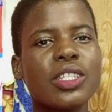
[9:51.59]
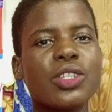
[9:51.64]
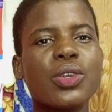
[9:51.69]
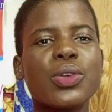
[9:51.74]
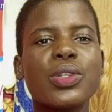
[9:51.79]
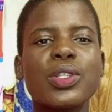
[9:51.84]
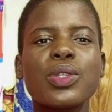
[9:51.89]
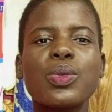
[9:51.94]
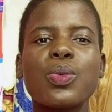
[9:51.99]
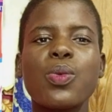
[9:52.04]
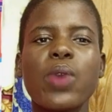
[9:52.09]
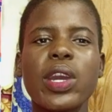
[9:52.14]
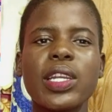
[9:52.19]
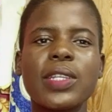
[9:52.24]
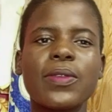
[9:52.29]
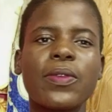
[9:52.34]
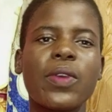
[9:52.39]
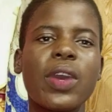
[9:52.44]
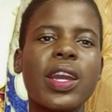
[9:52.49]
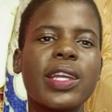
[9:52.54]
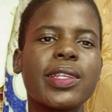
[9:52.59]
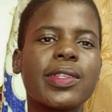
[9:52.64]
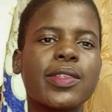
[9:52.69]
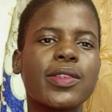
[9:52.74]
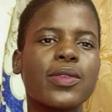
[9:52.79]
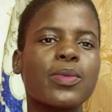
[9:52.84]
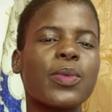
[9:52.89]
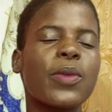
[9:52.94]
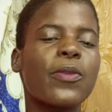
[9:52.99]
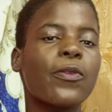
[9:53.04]
Don't wait for it
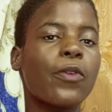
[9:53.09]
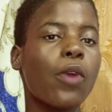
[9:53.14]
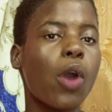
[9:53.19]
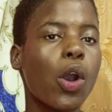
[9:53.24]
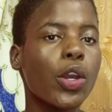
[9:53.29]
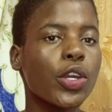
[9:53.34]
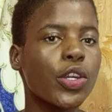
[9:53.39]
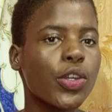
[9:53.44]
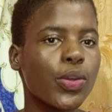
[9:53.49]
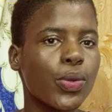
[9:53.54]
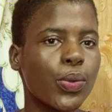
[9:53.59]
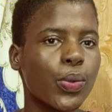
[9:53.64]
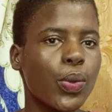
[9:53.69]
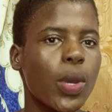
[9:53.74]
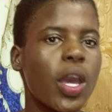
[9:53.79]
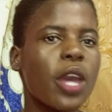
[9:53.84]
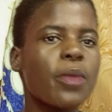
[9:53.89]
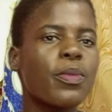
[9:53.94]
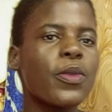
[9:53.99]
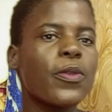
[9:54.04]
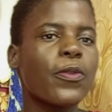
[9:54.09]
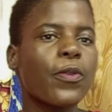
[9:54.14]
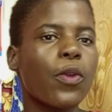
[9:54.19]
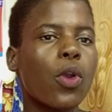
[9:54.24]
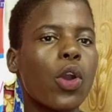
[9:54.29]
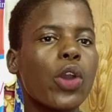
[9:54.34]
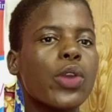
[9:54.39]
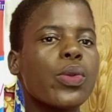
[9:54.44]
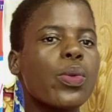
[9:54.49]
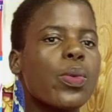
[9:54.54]
to before you
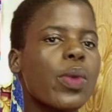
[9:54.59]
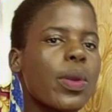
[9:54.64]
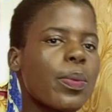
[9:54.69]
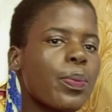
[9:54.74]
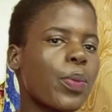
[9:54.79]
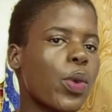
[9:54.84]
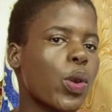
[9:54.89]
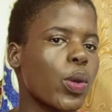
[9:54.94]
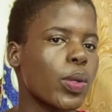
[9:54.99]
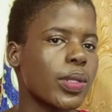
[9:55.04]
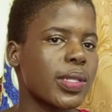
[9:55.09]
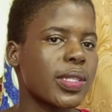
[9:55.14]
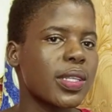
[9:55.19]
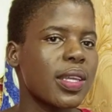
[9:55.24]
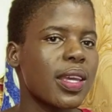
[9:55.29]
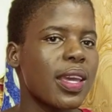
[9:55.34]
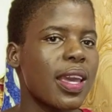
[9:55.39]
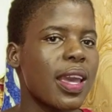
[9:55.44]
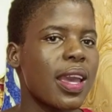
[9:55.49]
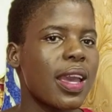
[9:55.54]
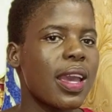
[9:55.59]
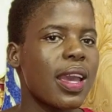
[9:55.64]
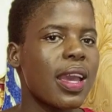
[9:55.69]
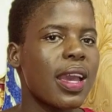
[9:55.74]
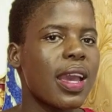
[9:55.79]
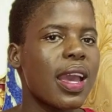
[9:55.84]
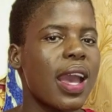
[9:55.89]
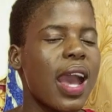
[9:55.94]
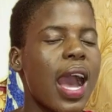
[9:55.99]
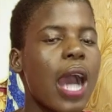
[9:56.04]
before you report.
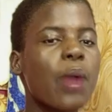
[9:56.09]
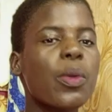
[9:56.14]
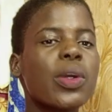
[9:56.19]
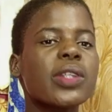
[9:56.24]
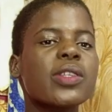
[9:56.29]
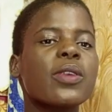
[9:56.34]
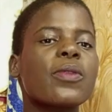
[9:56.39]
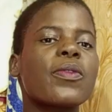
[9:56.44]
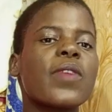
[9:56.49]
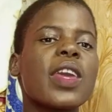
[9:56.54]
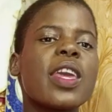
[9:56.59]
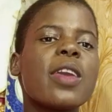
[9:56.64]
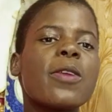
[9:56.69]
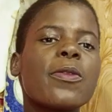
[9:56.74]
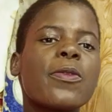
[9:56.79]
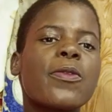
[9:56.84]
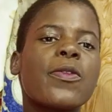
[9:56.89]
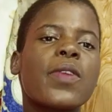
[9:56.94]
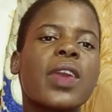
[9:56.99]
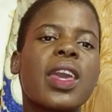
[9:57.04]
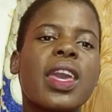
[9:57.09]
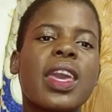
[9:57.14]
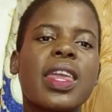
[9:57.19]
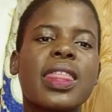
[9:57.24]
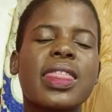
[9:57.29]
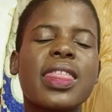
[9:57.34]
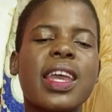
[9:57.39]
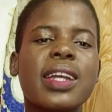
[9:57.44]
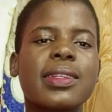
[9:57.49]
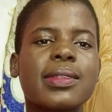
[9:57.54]
And what if
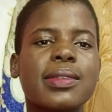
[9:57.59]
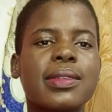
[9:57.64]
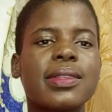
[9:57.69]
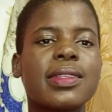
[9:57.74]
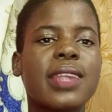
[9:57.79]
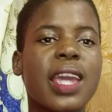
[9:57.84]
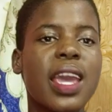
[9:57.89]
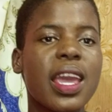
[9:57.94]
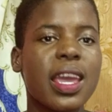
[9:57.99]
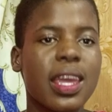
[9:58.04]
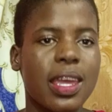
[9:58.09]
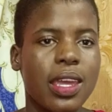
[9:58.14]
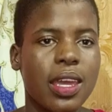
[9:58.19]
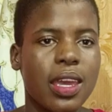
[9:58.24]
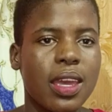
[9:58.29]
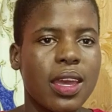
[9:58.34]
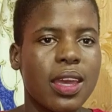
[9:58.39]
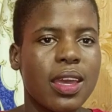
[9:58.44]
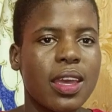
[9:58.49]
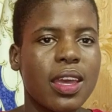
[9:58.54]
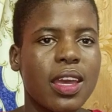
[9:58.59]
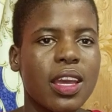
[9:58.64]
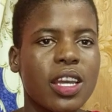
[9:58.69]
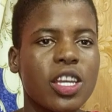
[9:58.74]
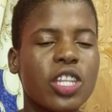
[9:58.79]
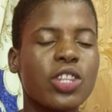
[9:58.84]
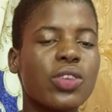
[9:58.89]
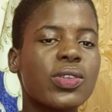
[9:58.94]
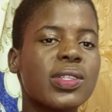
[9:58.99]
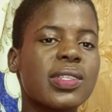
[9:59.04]
that day
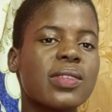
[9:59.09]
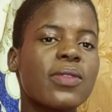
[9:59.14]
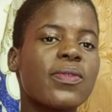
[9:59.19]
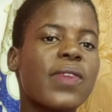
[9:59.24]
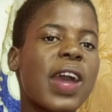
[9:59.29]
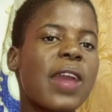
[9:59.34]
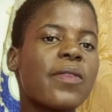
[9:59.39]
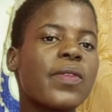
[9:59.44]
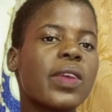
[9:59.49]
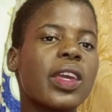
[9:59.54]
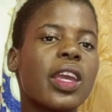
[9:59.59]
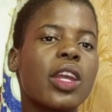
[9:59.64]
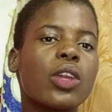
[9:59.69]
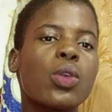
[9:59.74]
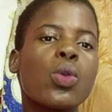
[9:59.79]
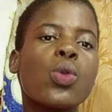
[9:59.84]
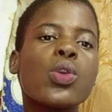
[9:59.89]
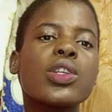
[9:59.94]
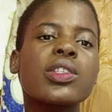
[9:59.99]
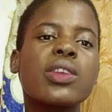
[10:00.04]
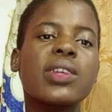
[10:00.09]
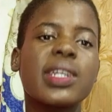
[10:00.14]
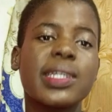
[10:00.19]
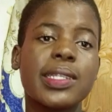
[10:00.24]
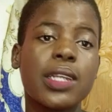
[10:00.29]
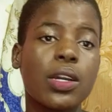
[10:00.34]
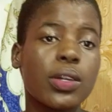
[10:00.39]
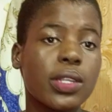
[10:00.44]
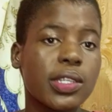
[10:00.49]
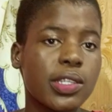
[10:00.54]
you don't survive again? Who is going
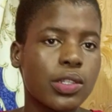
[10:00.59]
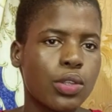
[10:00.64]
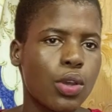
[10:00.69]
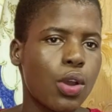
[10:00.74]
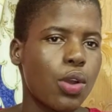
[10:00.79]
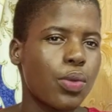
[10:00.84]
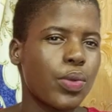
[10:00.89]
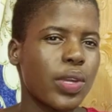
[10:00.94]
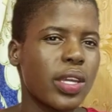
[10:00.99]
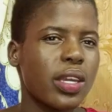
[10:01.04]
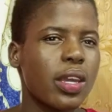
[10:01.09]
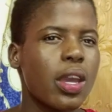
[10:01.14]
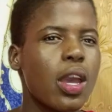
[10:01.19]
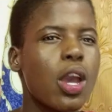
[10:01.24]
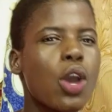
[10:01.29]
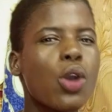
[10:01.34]
to tell the story?